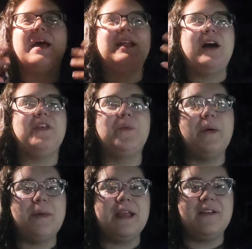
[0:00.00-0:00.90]
other
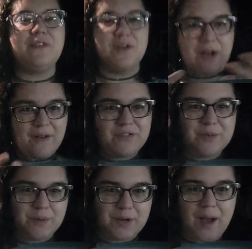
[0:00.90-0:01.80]
women feel
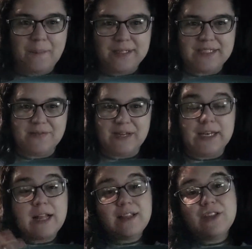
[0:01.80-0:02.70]
comfortable coming to me.
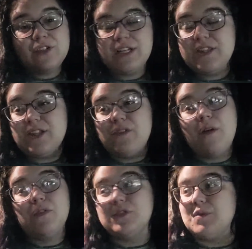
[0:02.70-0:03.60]
Not that there's anything wrong
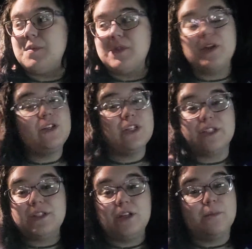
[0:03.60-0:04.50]
with those women. They're
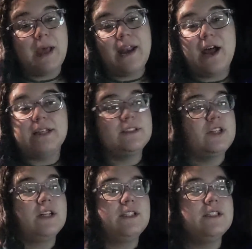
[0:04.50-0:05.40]
badass. They're
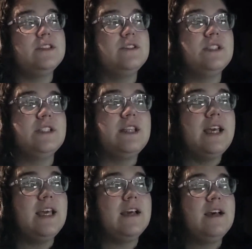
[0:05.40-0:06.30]
out there doing their
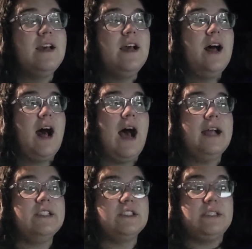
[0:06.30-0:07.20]
thing.
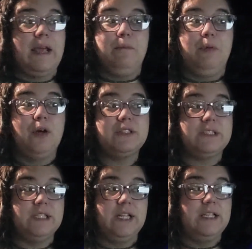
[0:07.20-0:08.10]
I'm
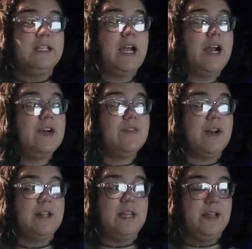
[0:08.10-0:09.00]
personally
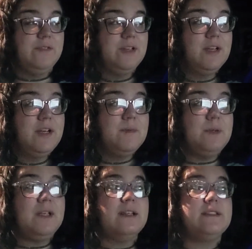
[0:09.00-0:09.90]
terrified of them,
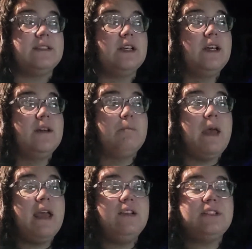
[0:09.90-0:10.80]
because,
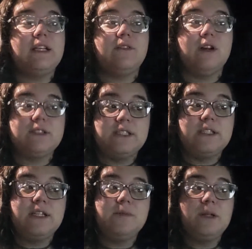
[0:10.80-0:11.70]
man, you say the wrong thing to
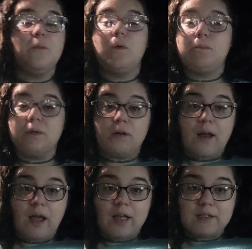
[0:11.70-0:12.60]
them, they'll whoop your
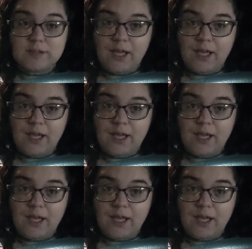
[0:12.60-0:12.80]
ass.